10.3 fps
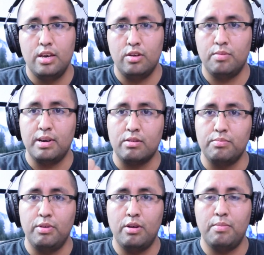my
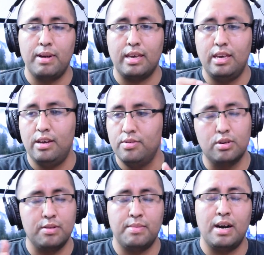computer back here,
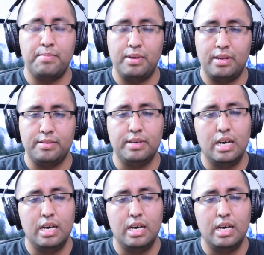hook them up and